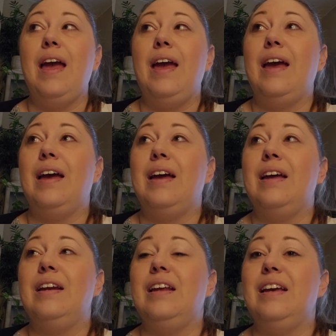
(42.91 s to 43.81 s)

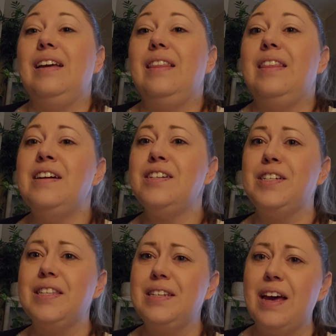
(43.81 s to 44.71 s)
and there's
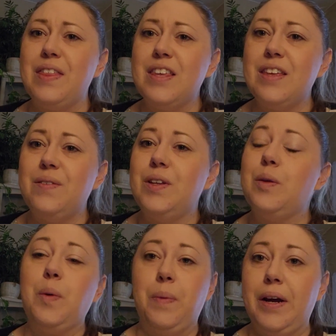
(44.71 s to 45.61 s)
just nothing that
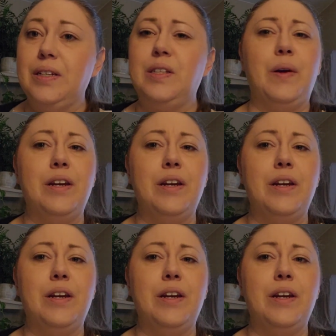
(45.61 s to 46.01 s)
really prepares you.